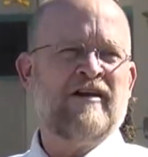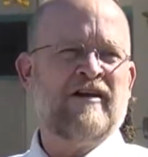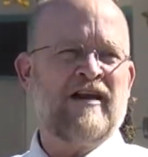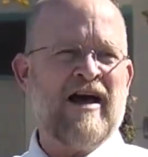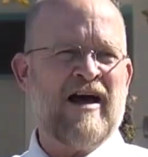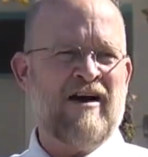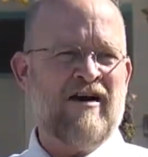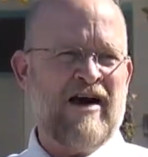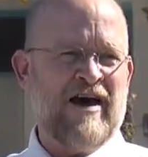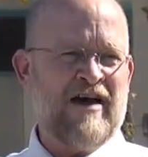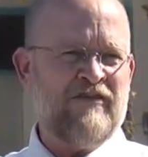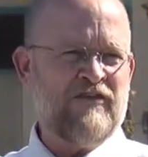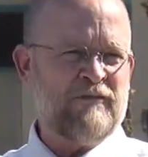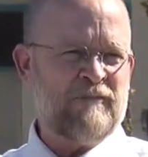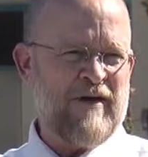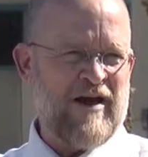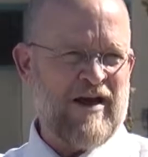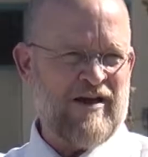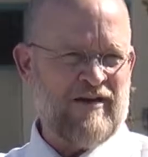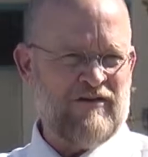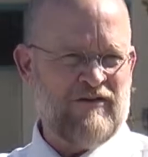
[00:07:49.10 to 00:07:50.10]
Now, I
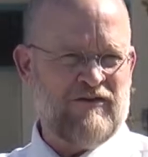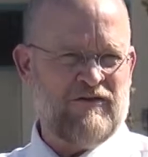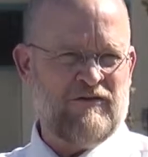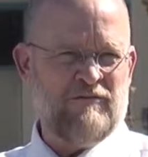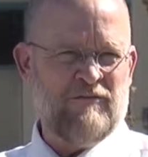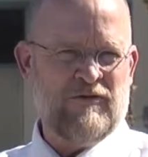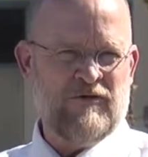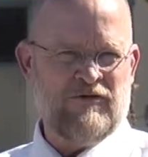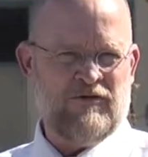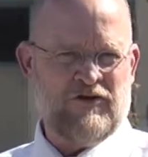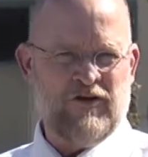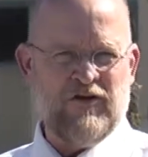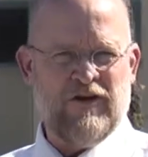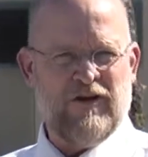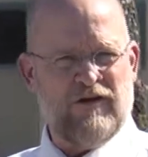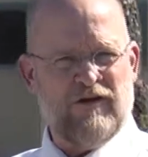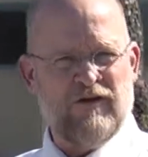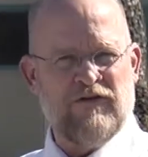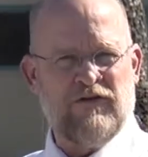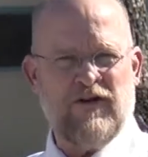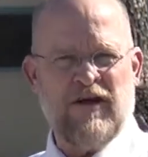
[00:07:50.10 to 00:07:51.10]
spent 2
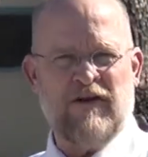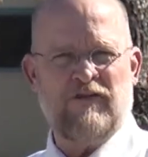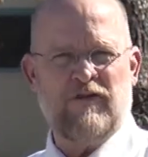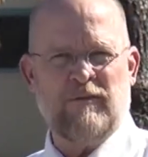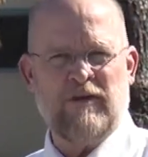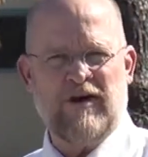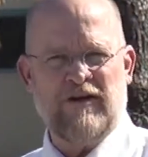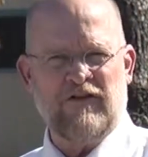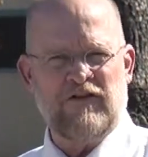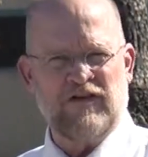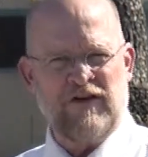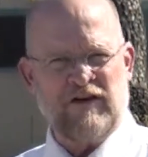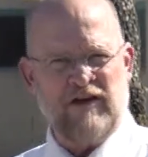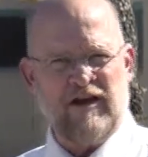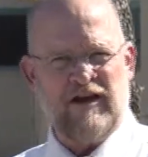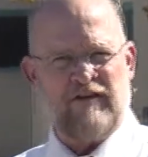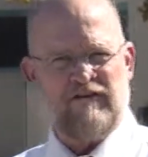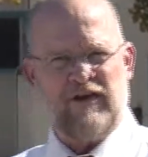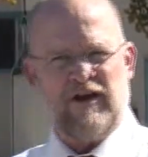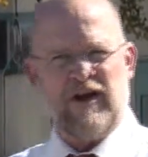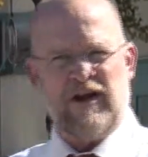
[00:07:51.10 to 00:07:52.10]
years, 7 months, and
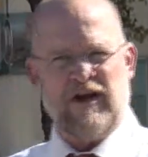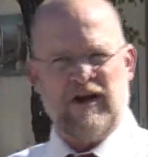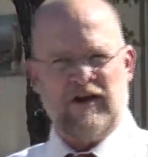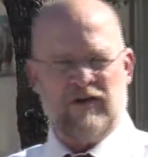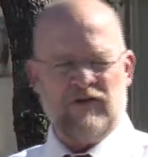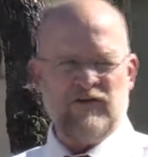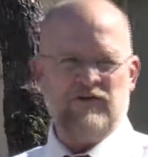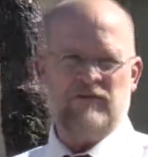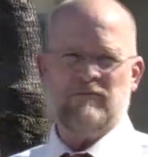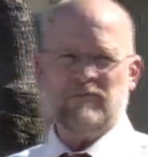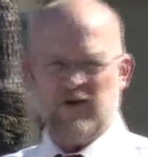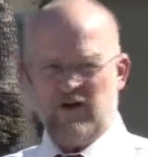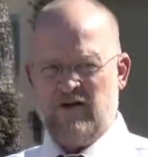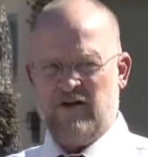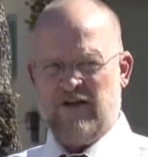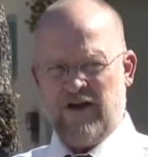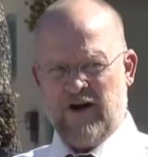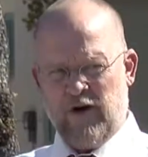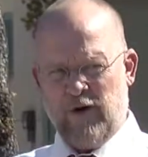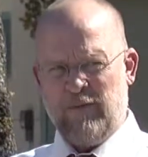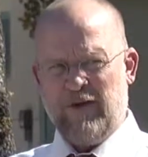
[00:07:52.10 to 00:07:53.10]
11 days, or
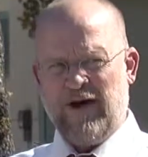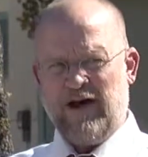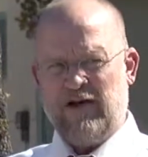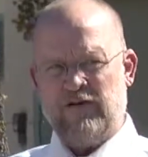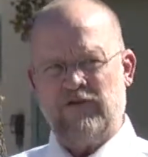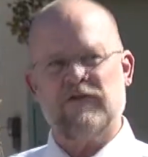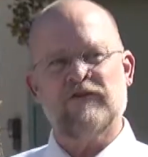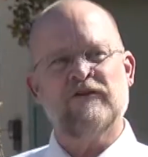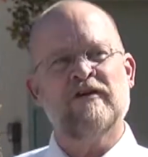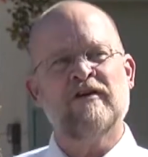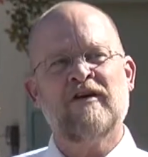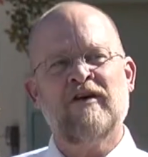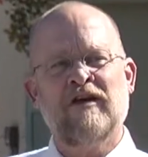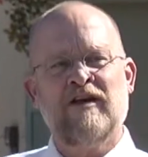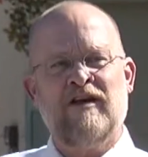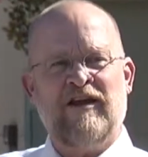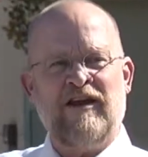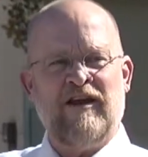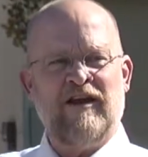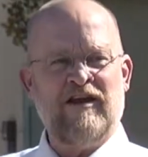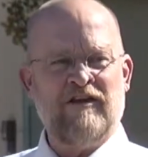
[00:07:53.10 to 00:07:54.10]
thereabouts,
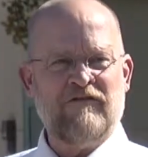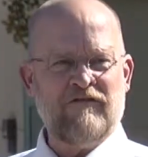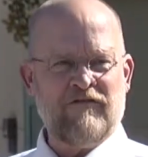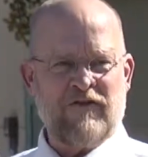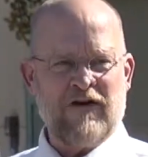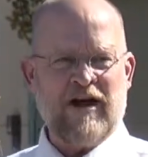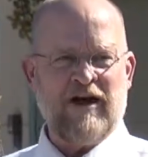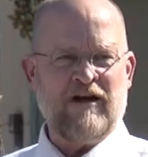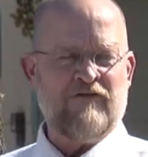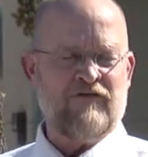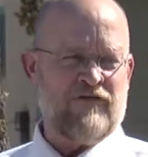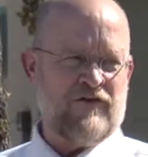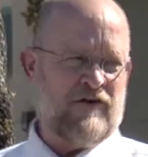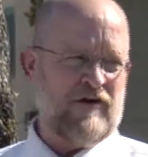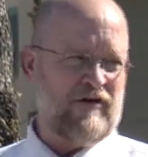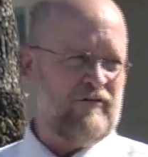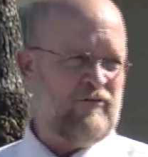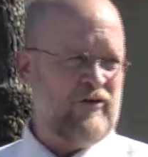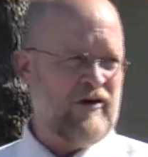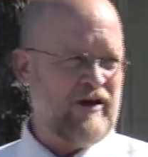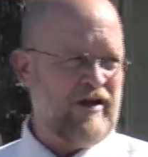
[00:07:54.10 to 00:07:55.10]
in
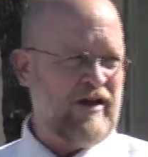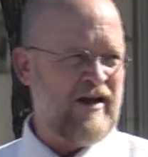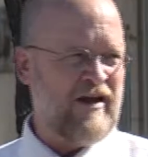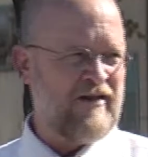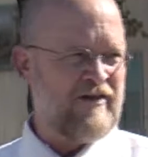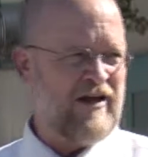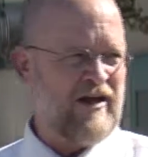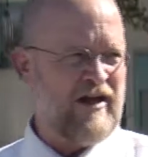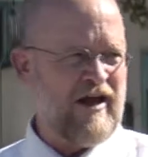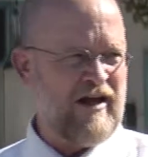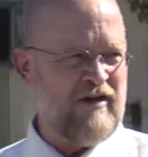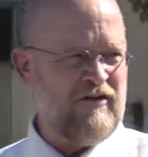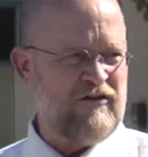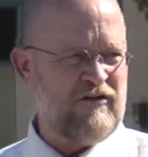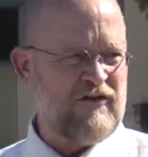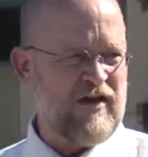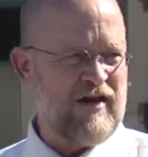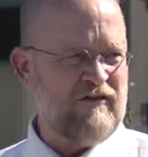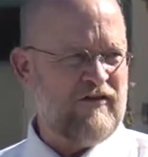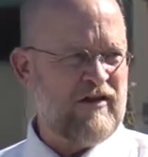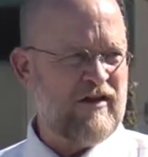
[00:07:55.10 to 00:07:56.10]
Frankfurt working at the
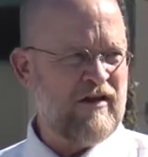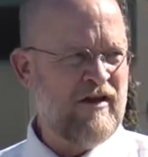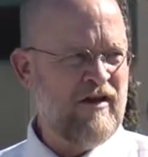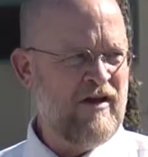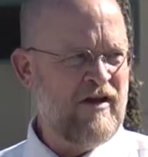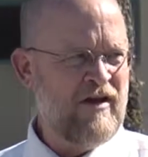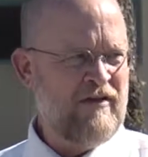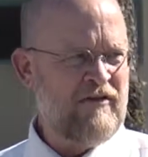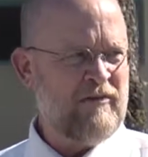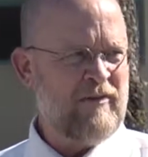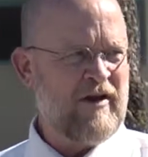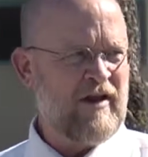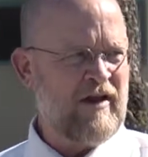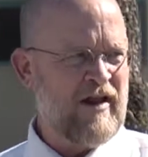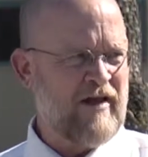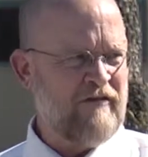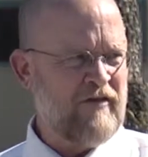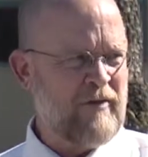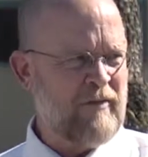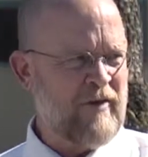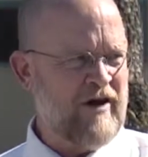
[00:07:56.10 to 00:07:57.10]
97th. Spent
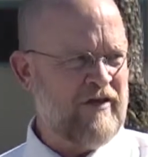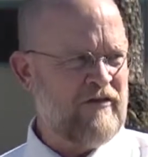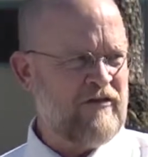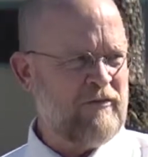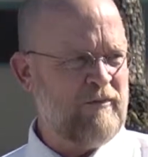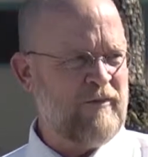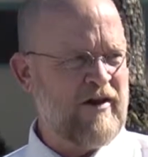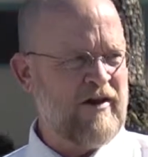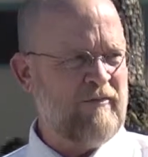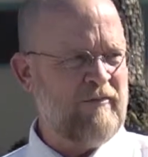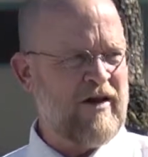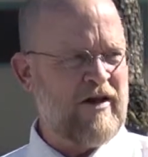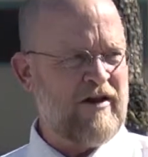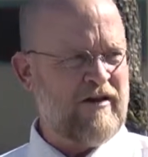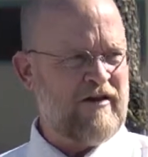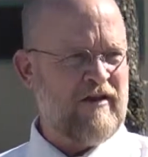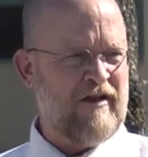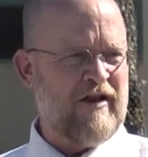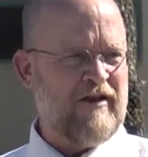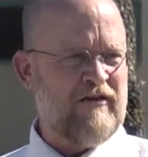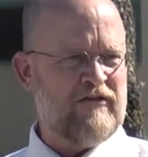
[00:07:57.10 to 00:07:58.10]
11 months male
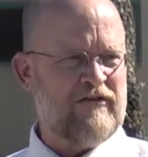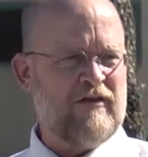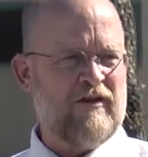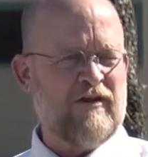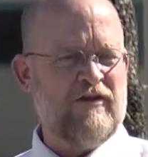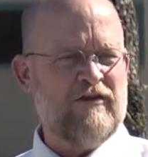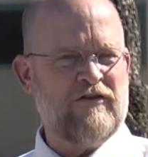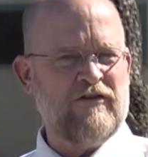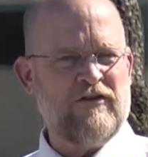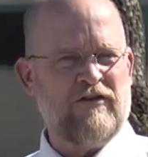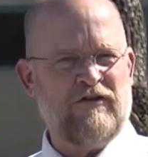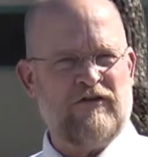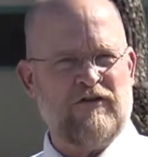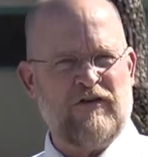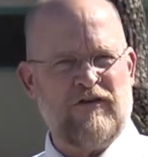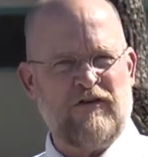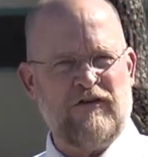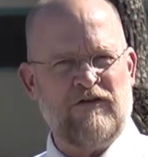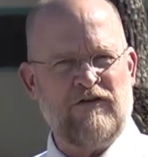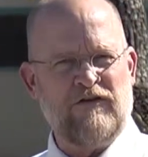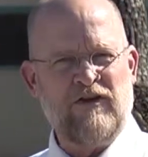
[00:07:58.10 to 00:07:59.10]
medical isolation
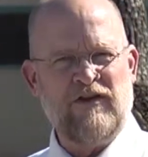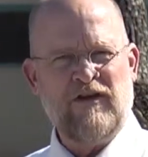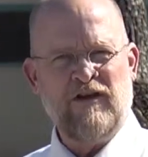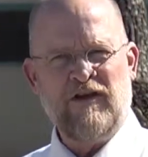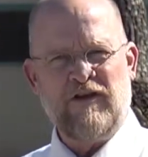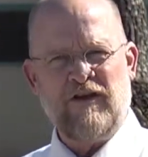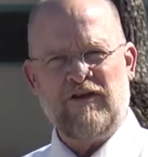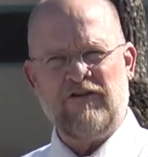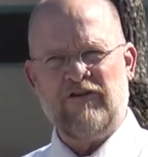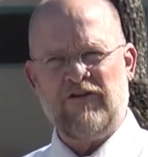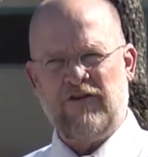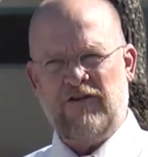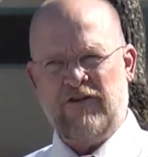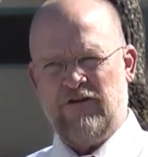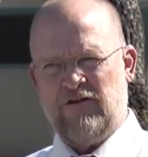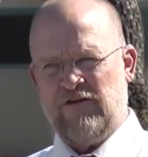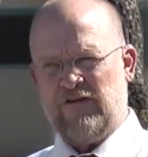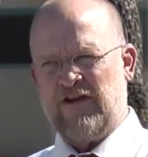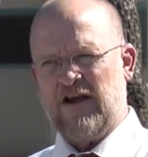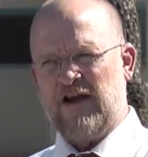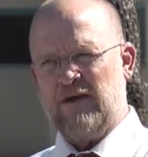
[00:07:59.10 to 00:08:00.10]
disease and 2 years